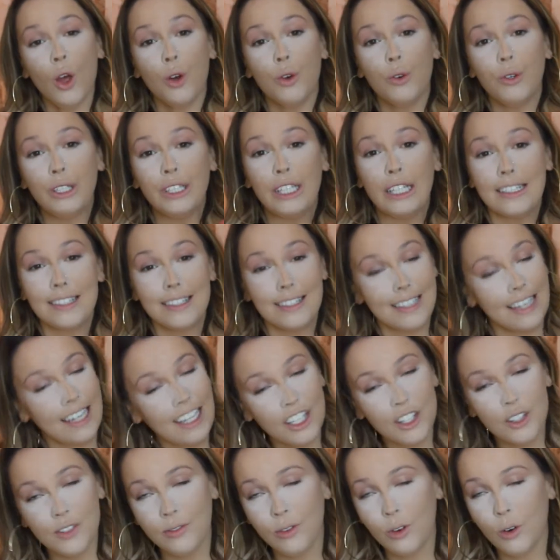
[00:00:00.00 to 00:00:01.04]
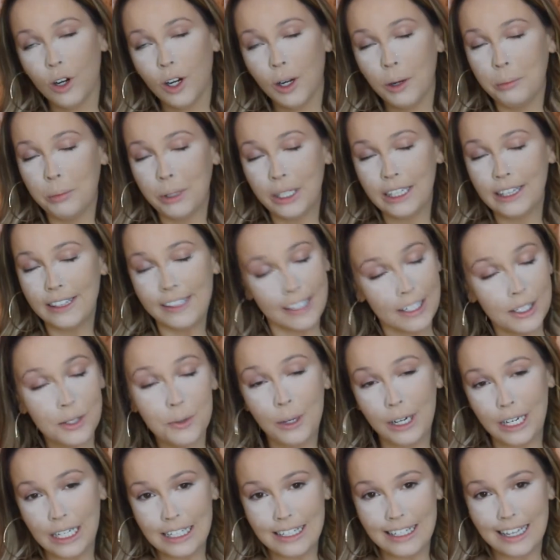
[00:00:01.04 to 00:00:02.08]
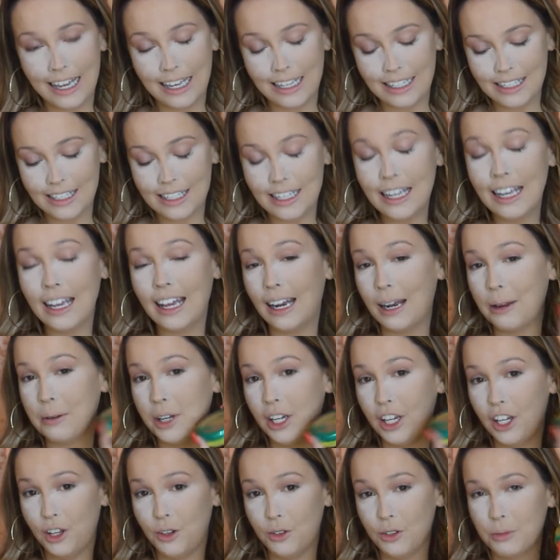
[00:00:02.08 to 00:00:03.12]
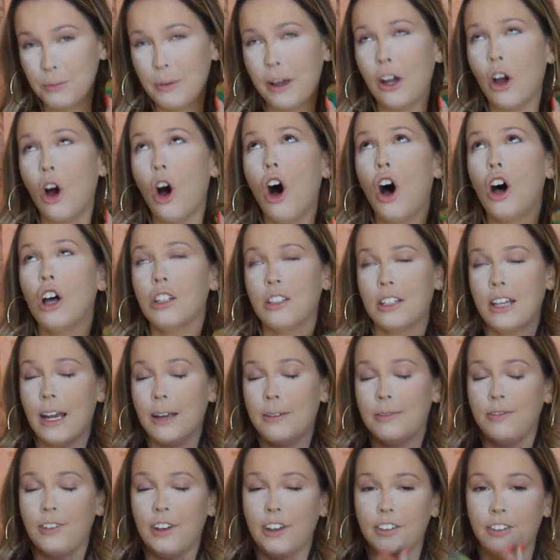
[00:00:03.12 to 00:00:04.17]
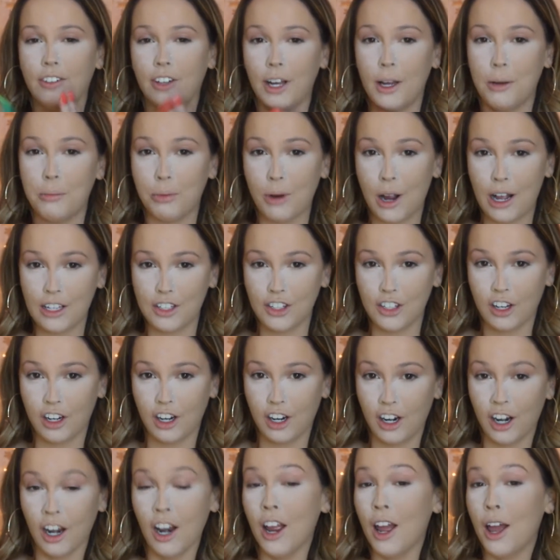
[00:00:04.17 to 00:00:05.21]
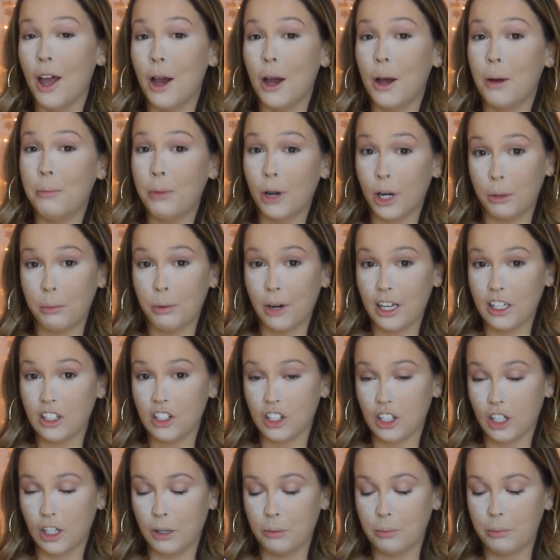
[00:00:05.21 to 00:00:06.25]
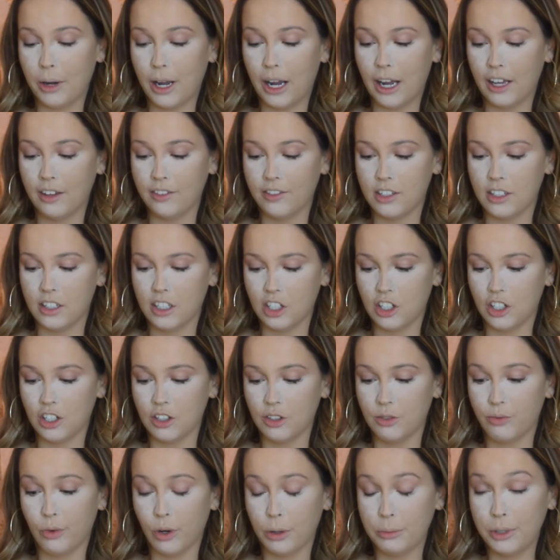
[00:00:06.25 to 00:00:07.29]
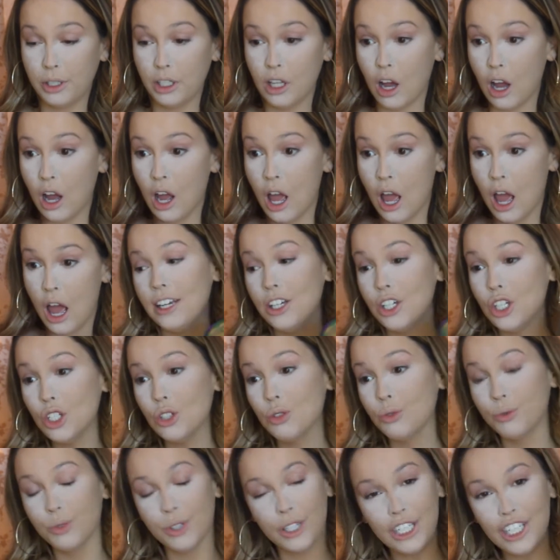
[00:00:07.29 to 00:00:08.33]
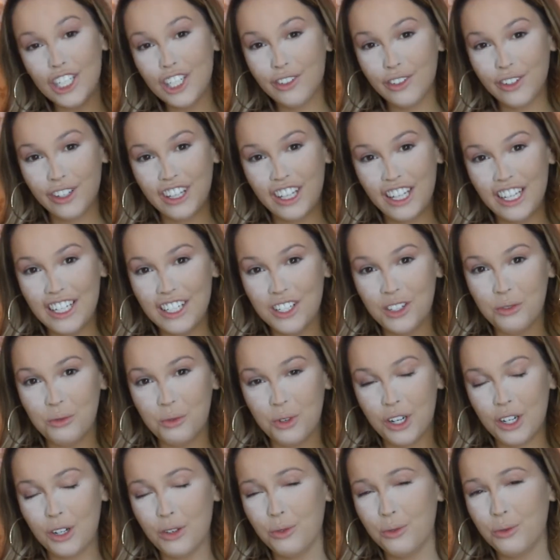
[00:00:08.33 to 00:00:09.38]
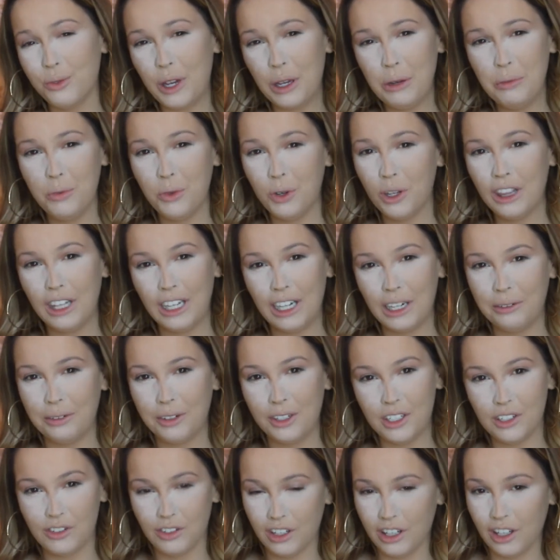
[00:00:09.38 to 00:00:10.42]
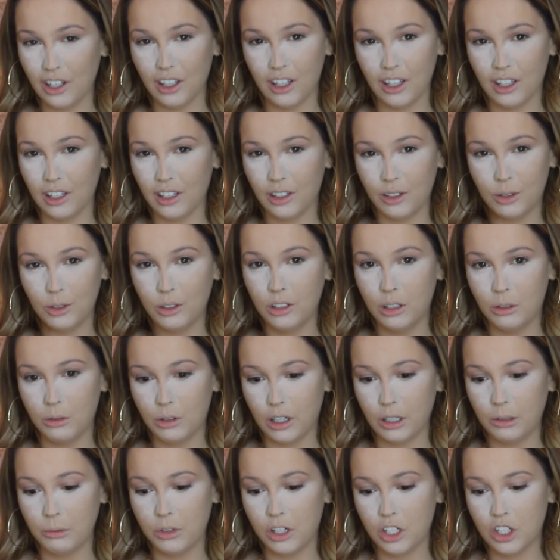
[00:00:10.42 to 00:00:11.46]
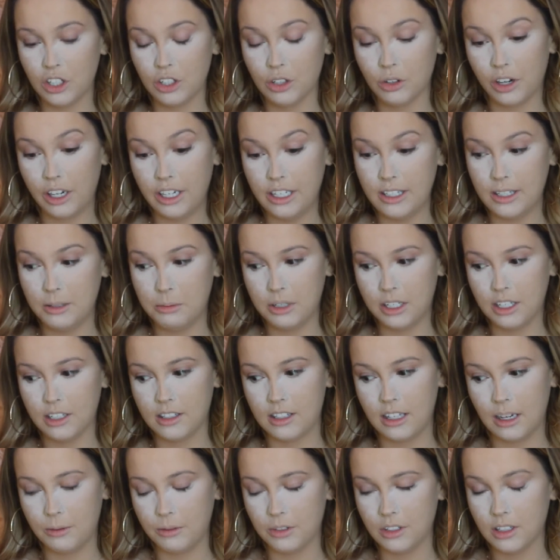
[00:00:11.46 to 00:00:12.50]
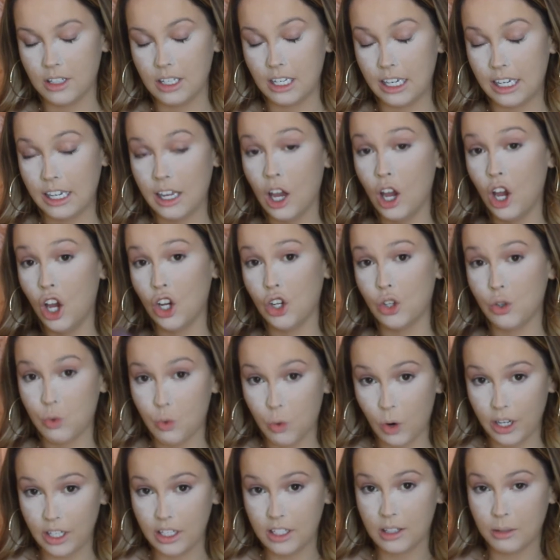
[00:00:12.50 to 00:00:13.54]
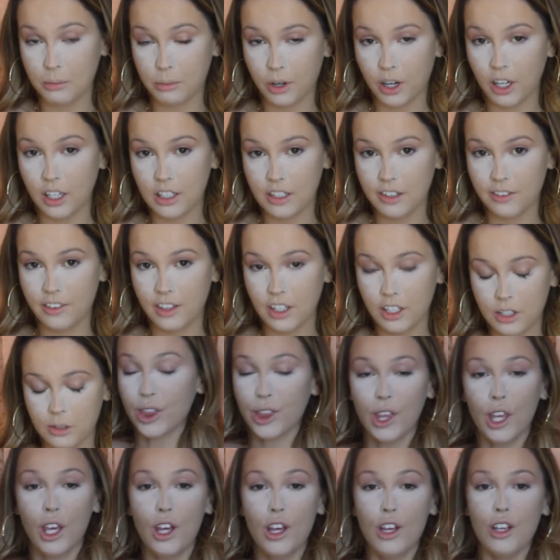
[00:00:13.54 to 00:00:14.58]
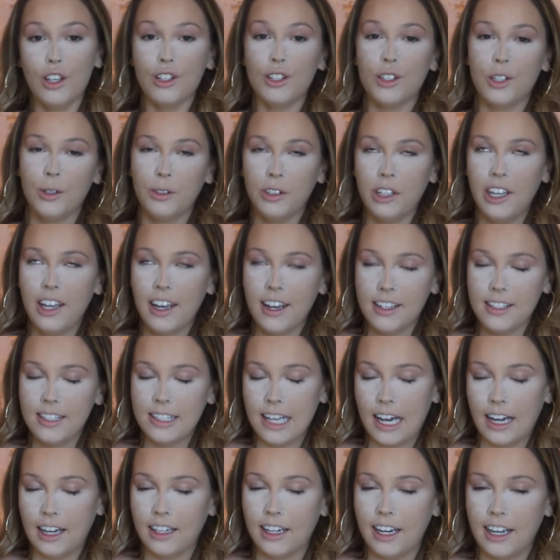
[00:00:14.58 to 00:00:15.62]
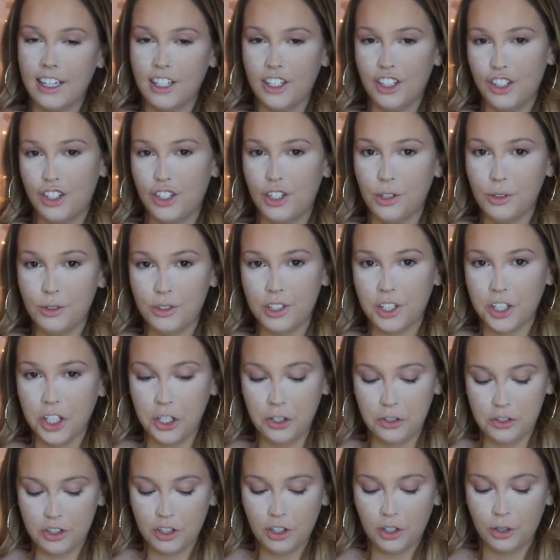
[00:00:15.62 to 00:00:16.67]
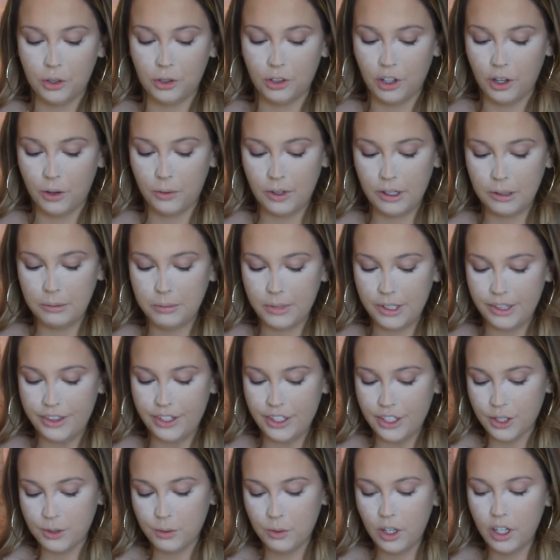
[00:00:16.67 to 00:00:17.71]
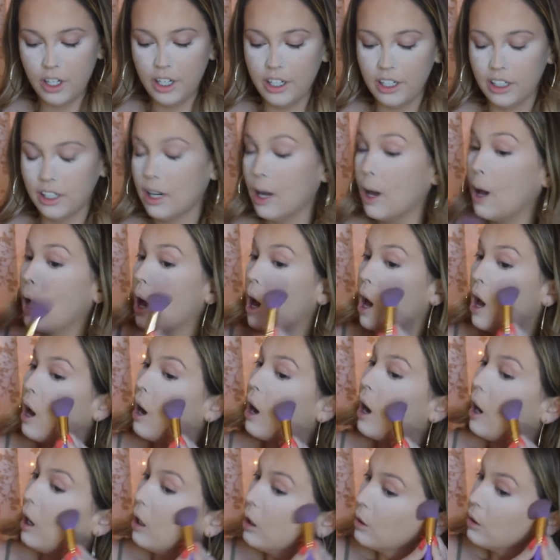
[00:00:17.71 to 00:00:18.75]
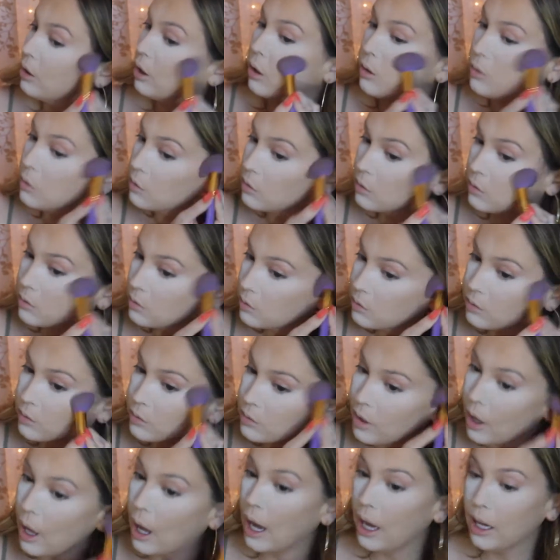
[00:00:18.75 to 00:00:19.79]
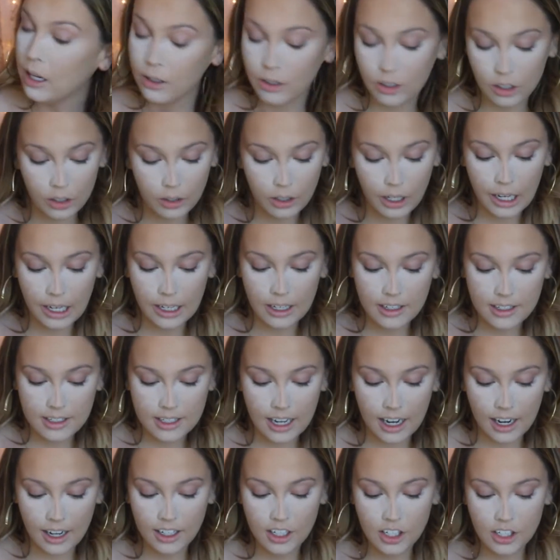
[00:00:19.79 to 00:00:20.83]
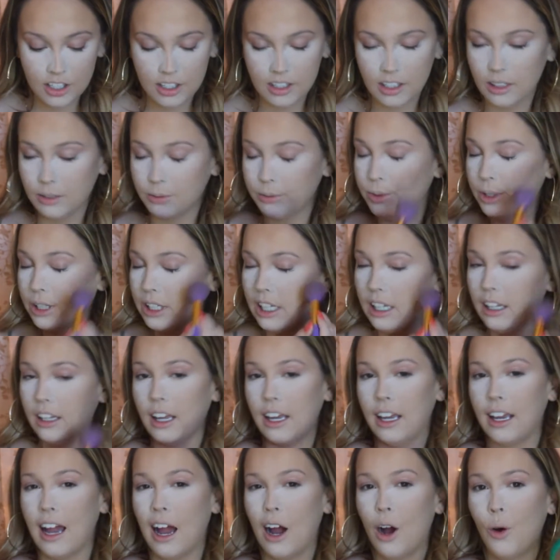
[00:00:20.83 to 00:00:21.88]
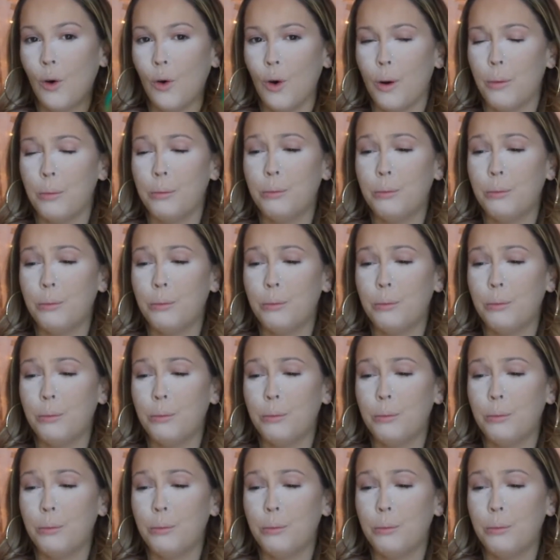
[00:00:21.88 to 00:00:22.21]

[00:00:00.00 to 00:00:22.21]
what that stands for, but that's what it says. And I'm going to use my all-time favorite bronzer, Butter Bronzer by Physicians Formula. I just reached for this one way more than I reached for the Hula one, which is crazy because that one's like twice the price of this. So like I said, I do still use the Hula one, but this one, I don't know. I don't know, guys. I just really like how